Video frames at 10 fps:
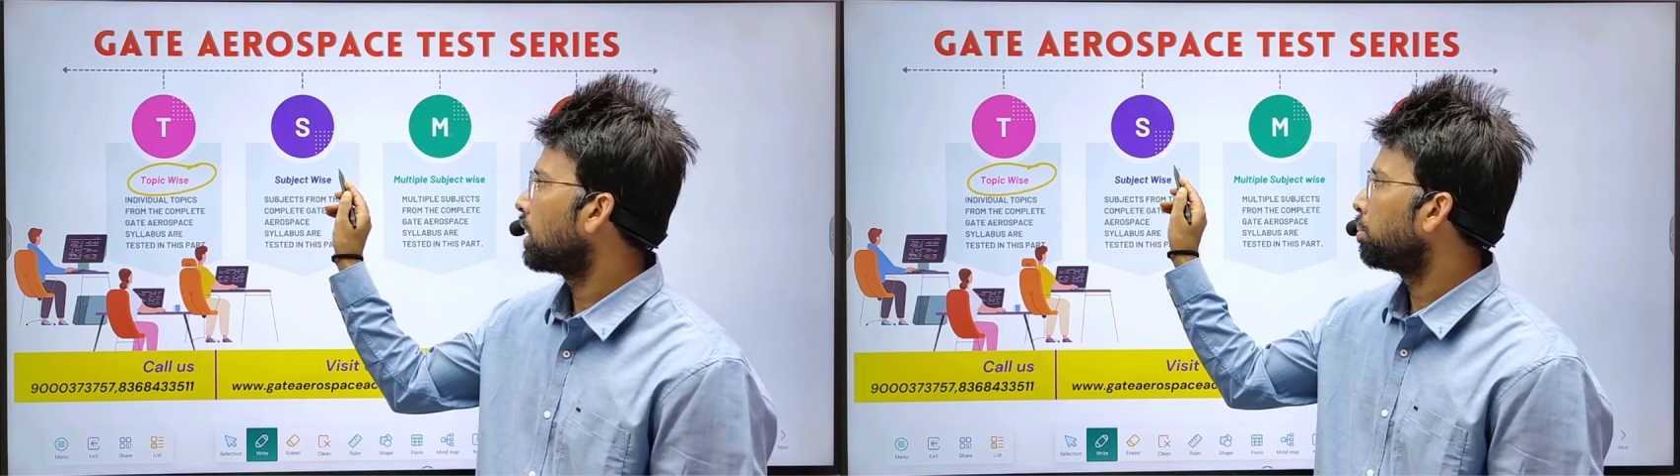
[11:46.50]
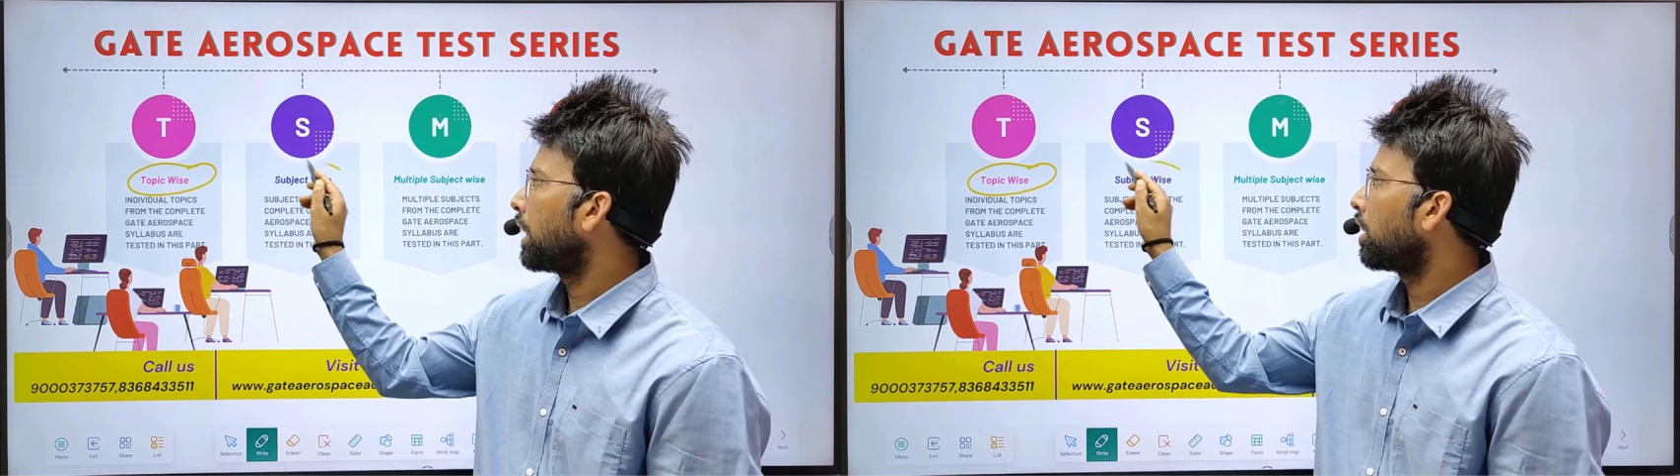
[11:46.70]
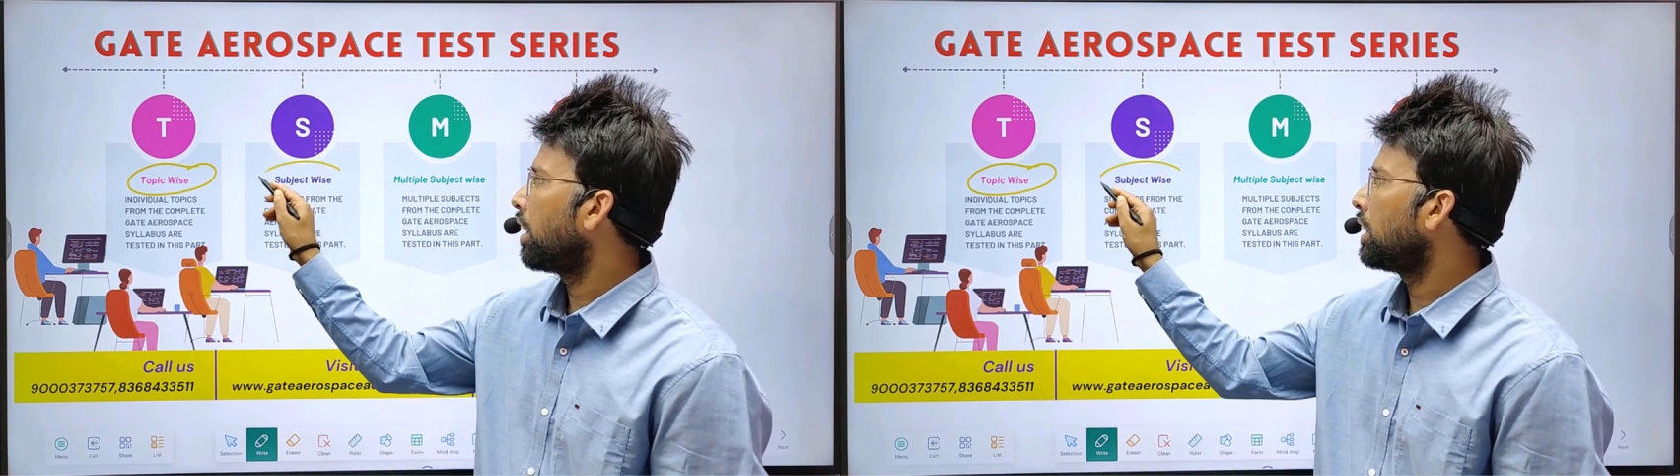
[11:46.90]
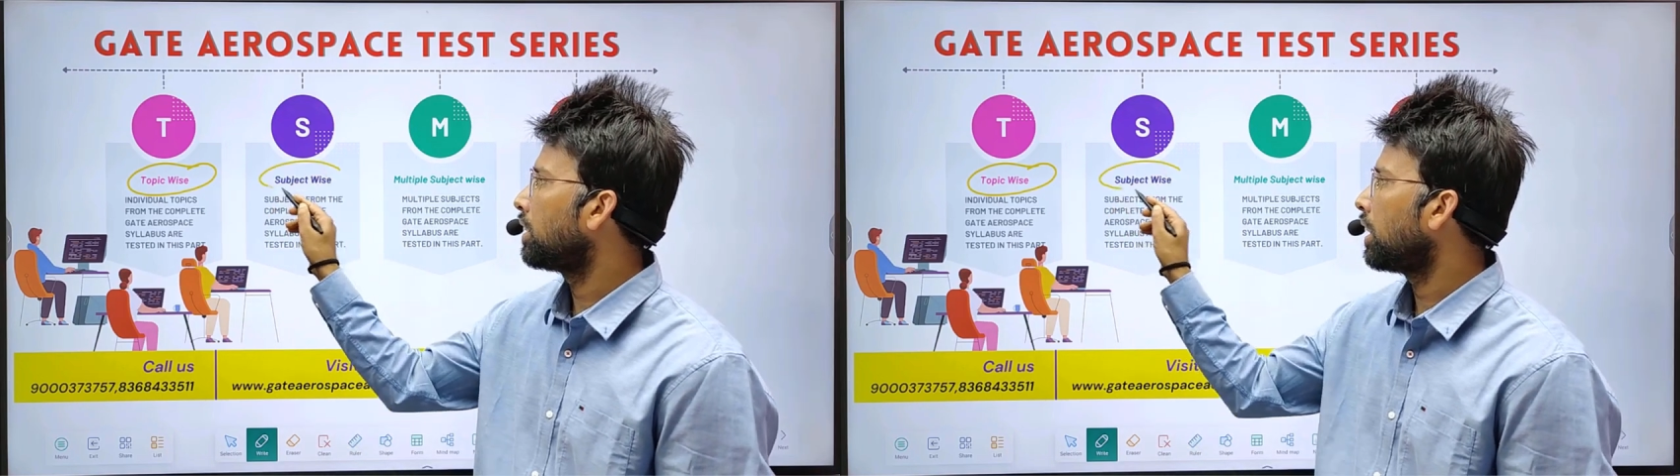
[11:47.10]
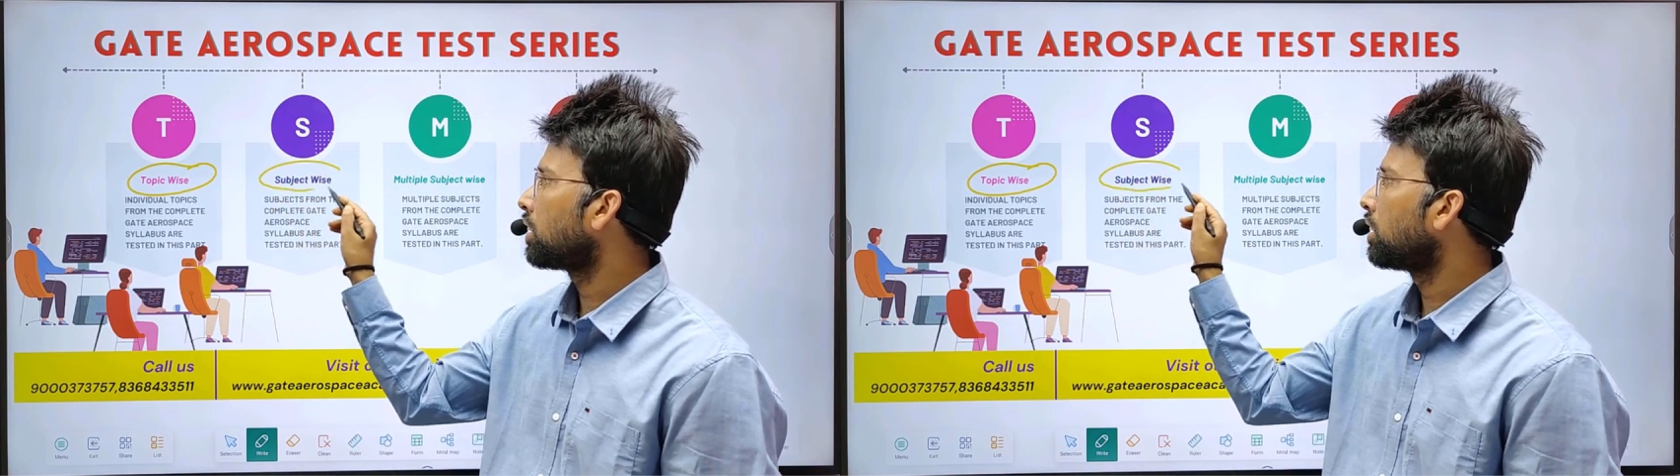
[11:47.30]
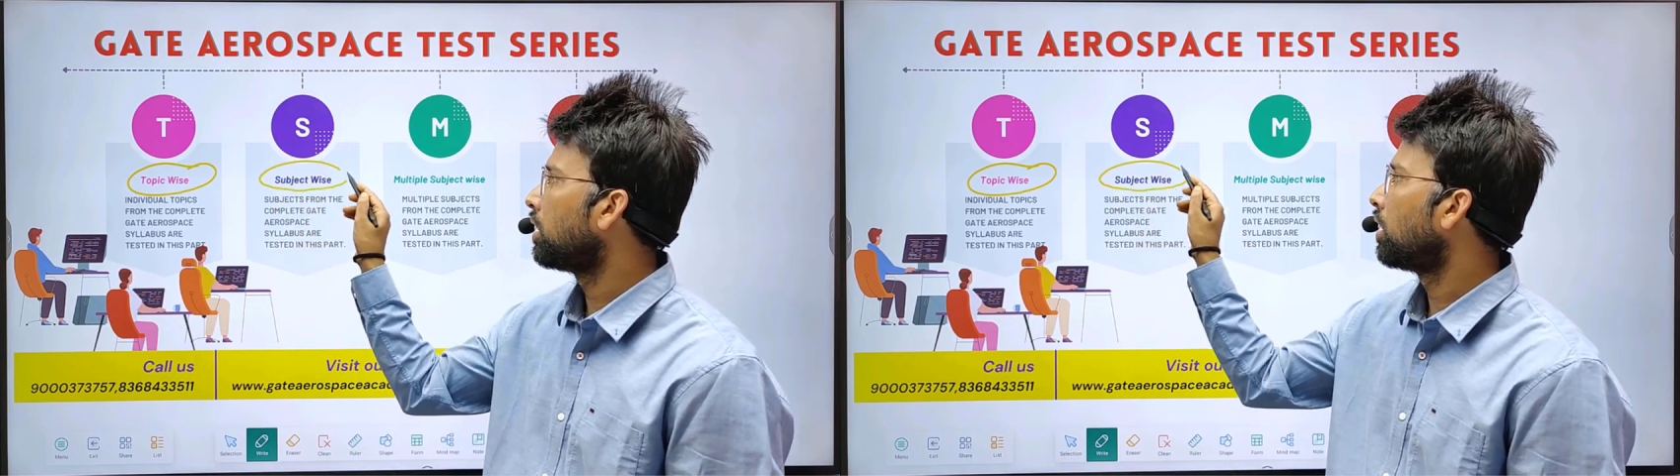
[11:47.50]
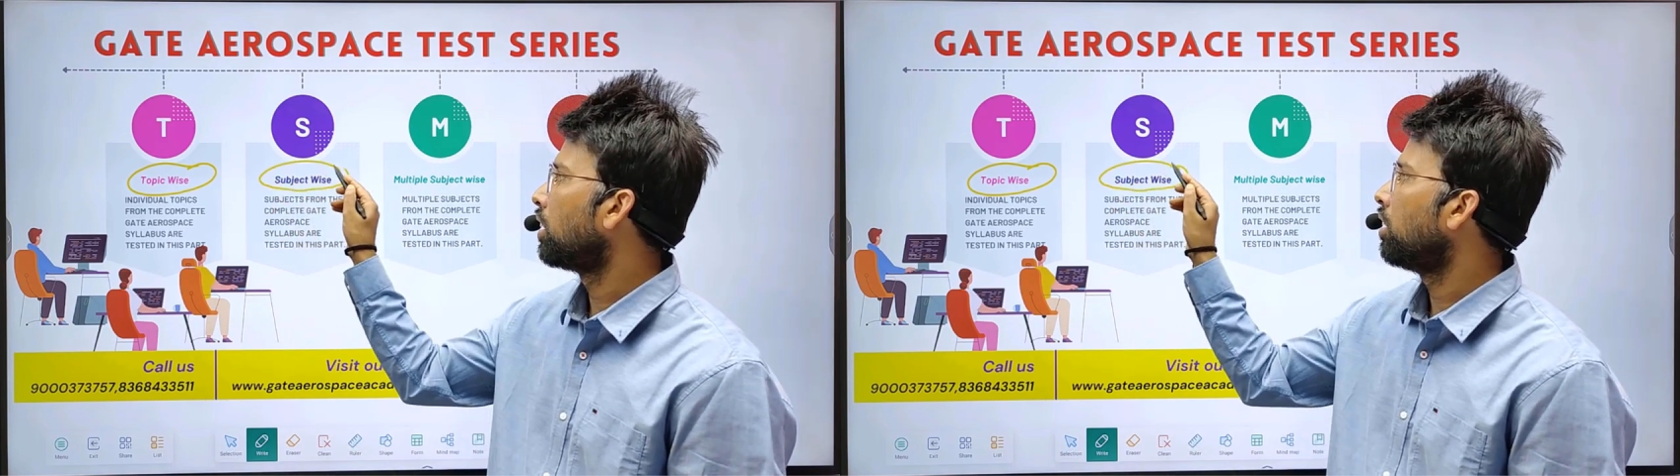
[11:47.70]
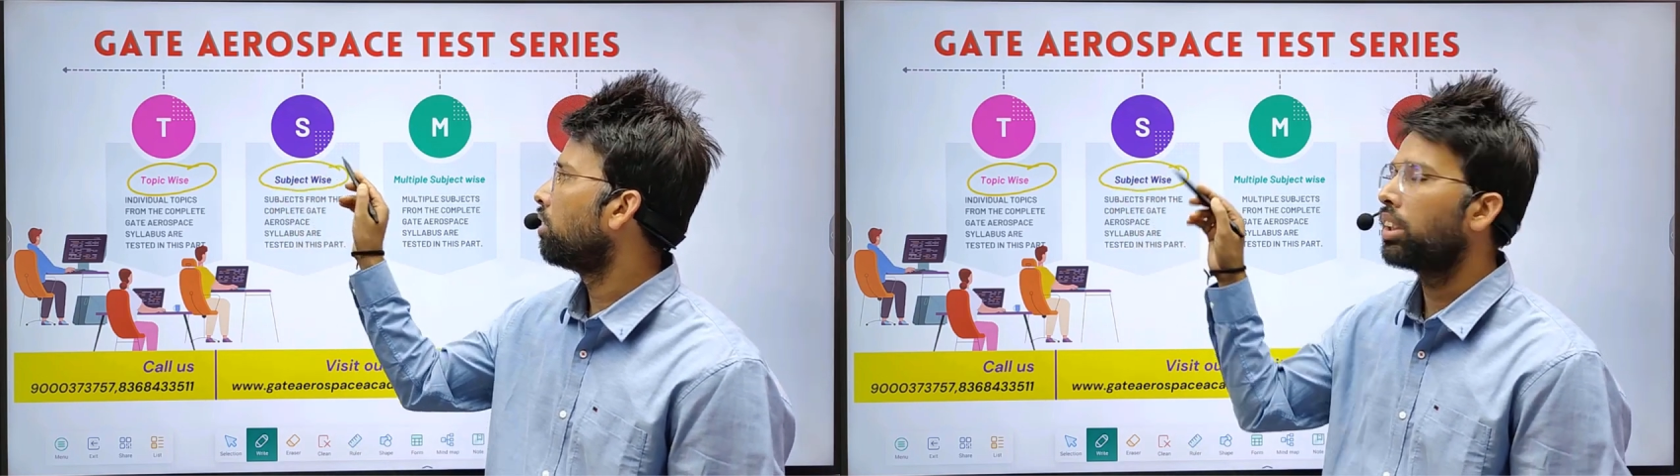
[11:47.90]
subject-wise test
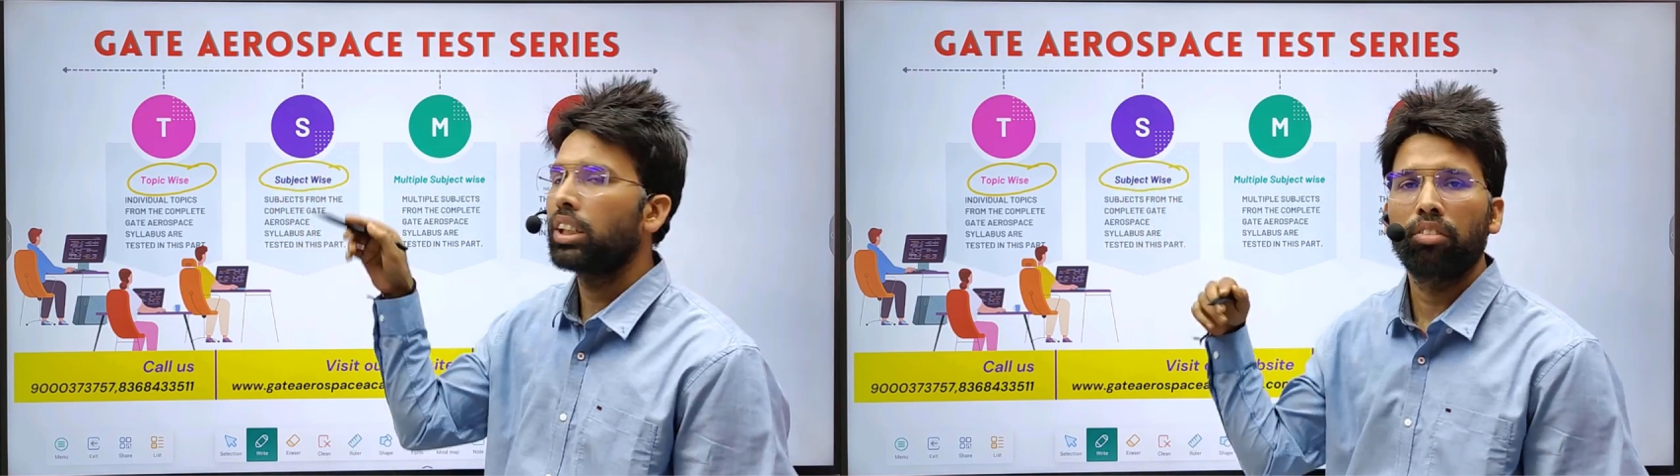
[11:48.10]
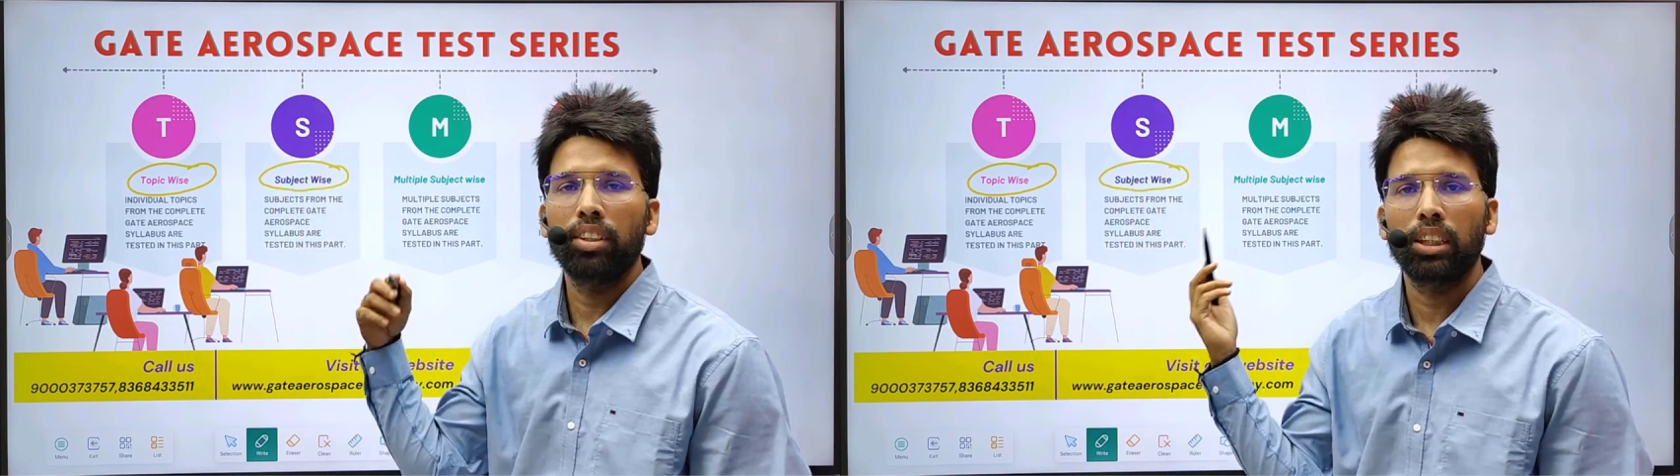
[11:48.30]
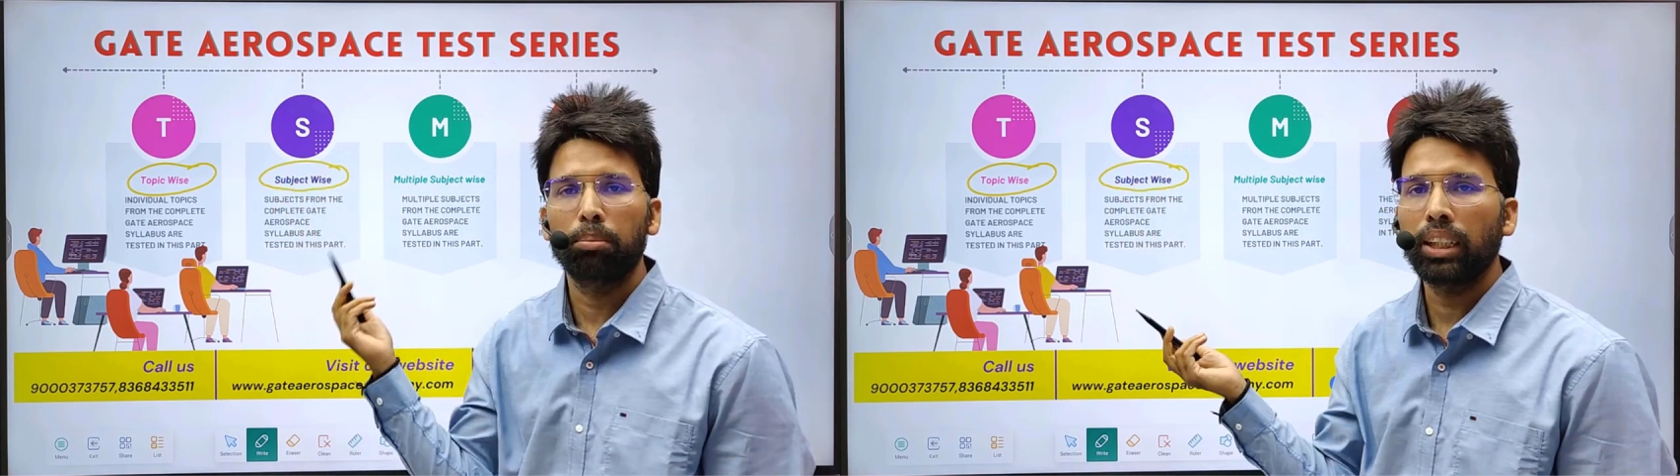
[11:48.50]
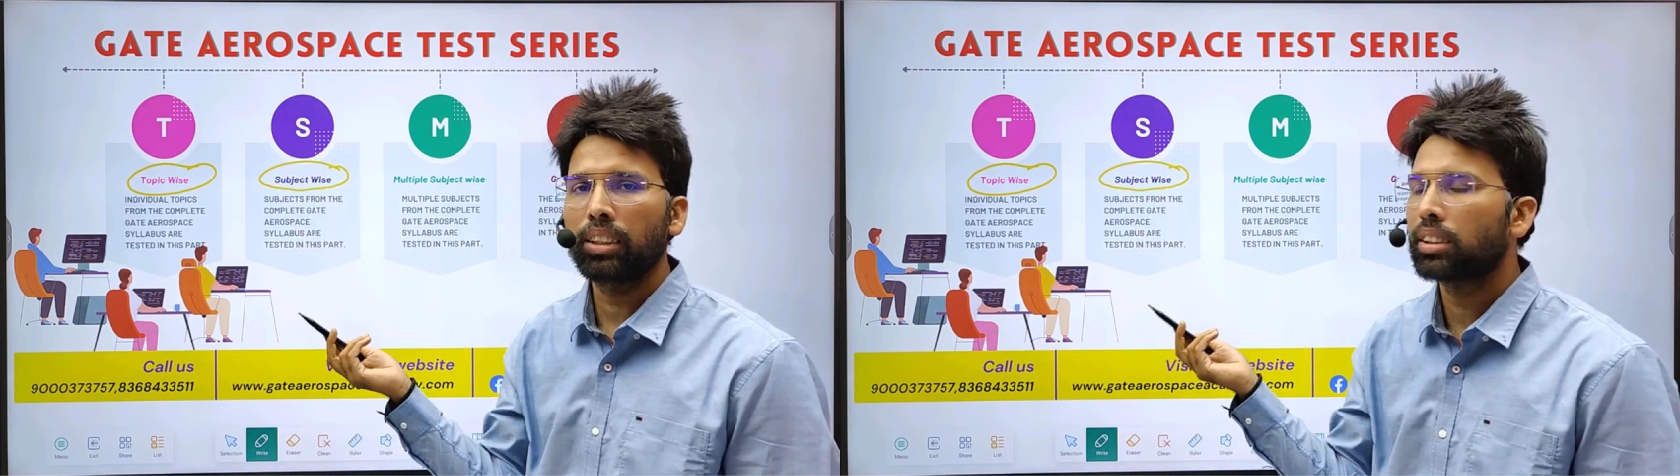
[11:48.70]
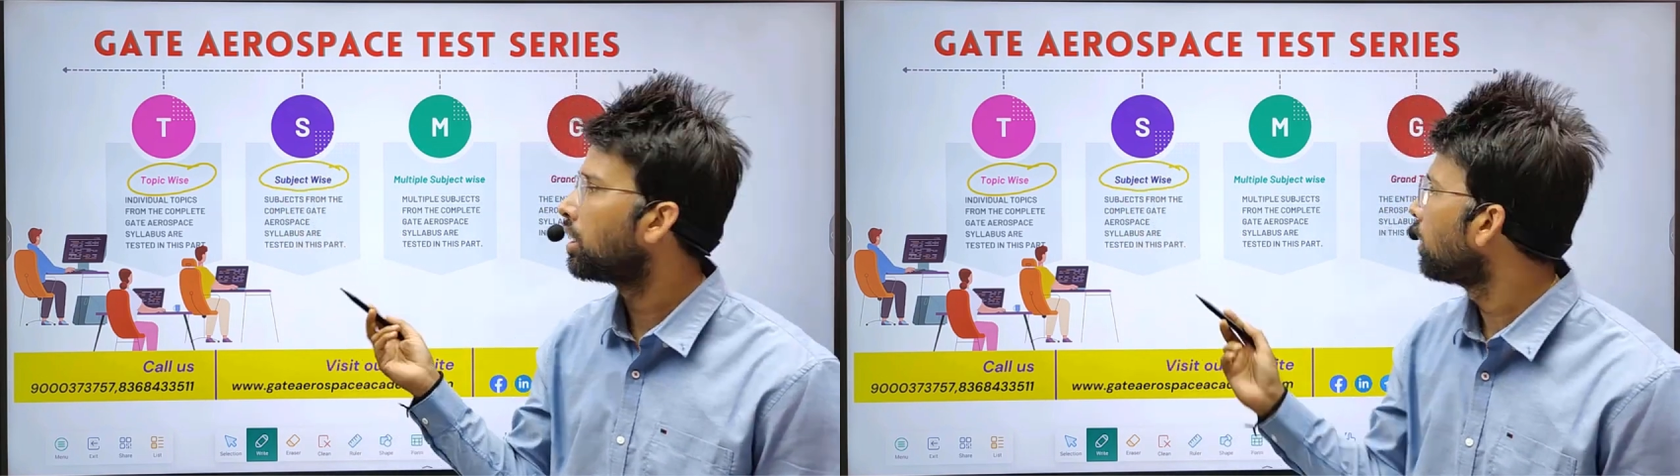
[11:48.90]
for different subjects,